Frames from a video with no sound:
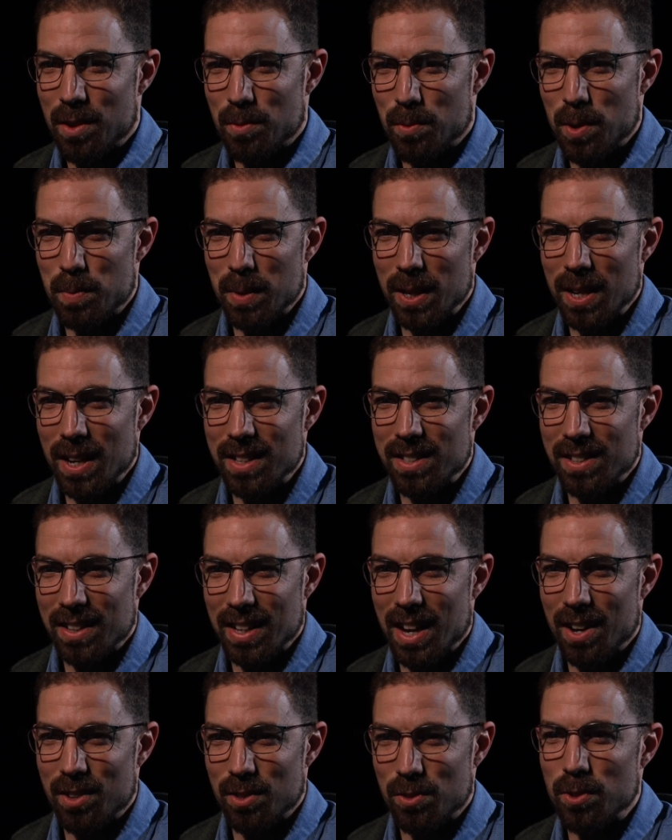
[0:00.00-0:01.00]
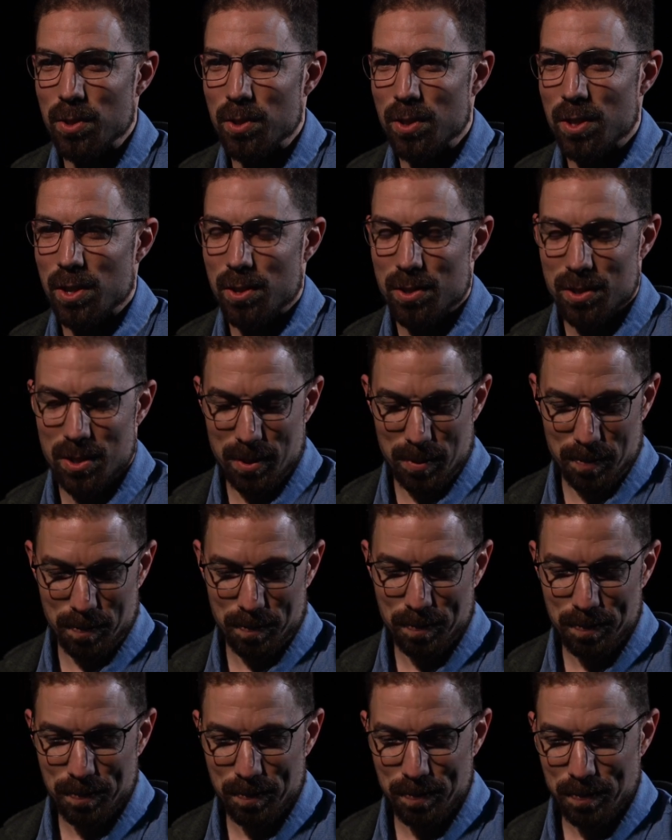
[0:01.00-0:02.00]
And we began to count through those.
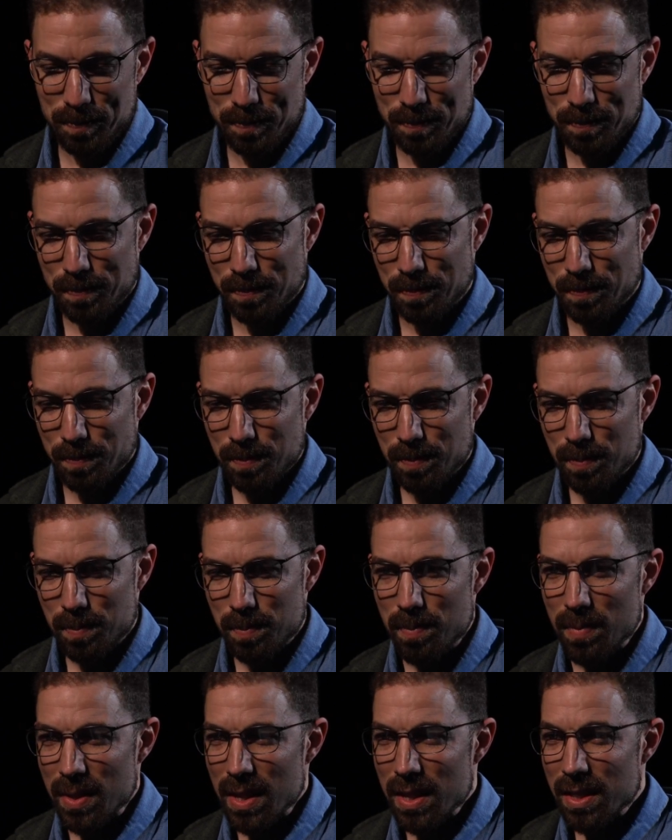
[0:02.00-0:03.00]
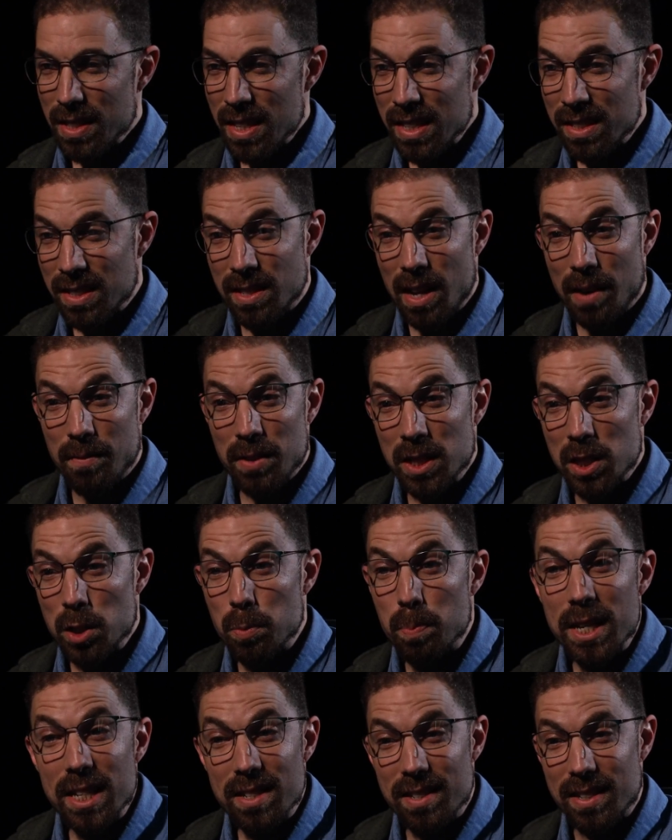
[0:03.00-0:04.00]
These 7
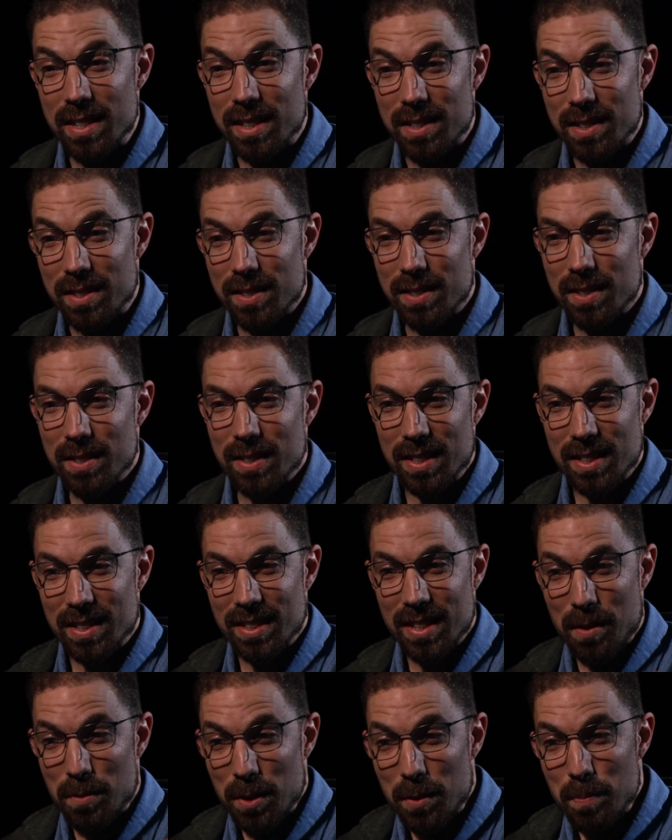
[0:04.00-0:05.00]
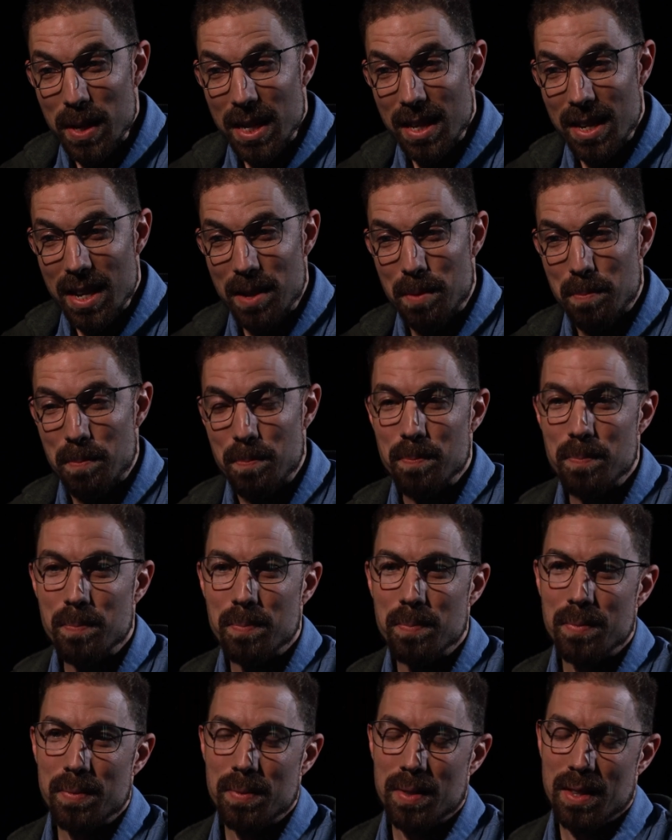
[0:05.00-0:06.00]
species, these 7 mi-nEEm,
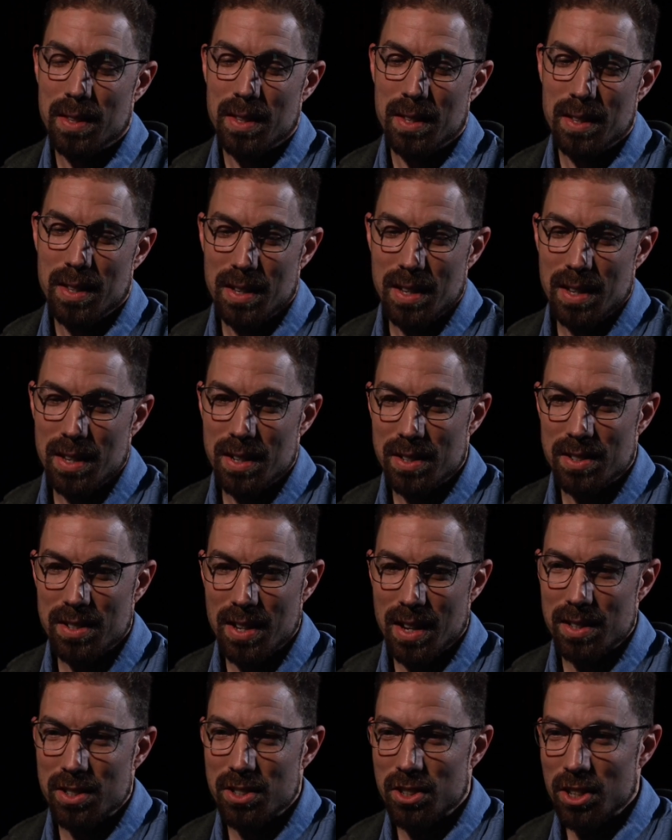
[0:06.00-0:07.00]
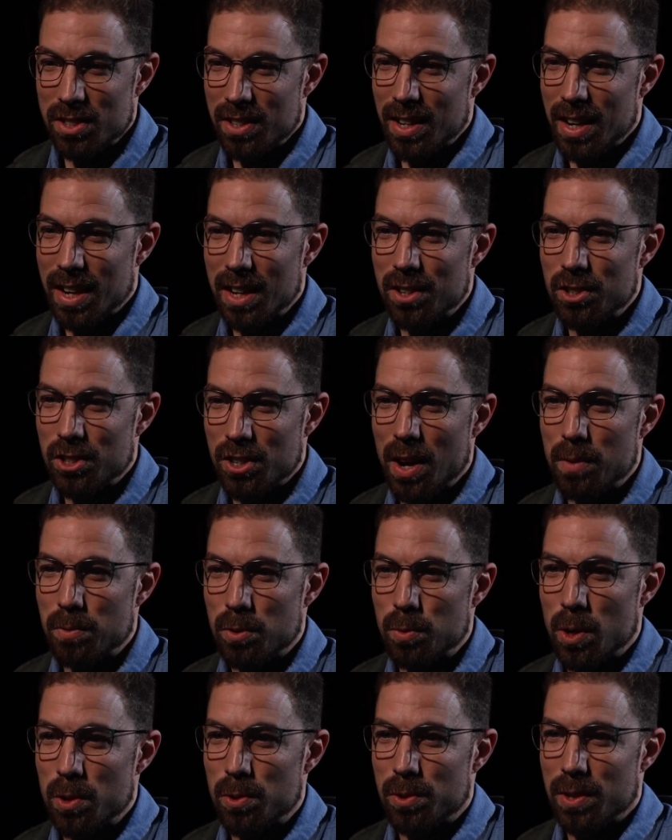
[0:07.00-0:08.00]
in a sense, just like on
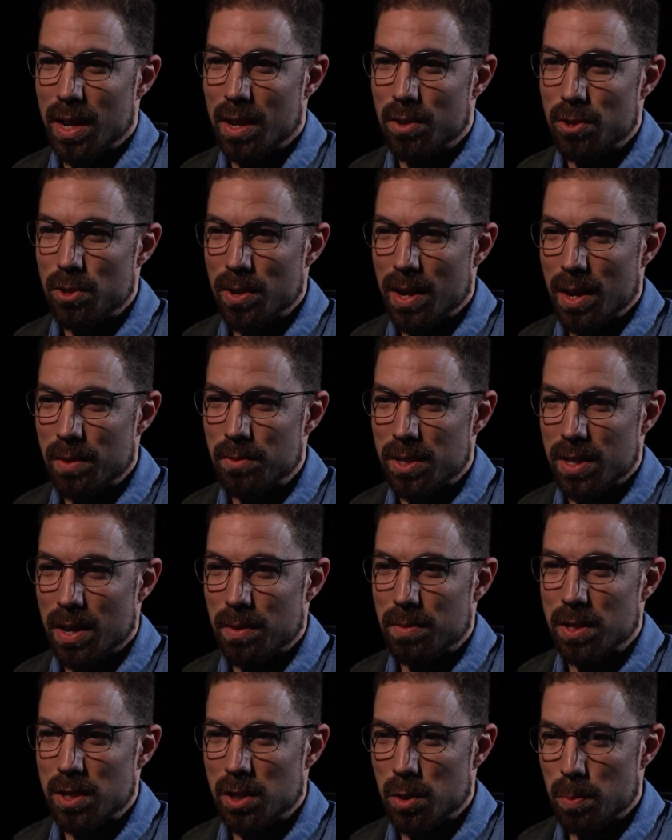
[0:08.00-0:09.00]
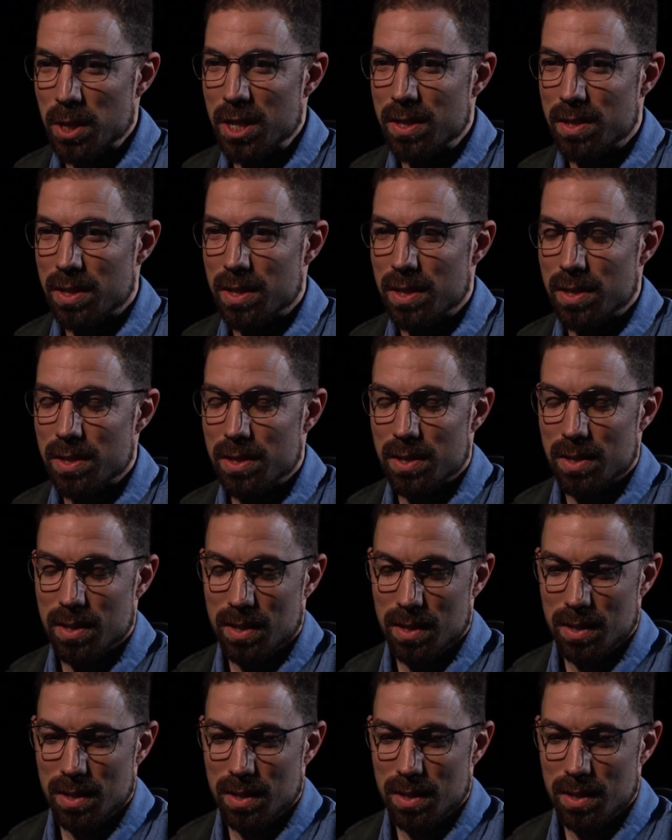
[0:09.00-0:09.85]
Shavuot, how you have 7 species.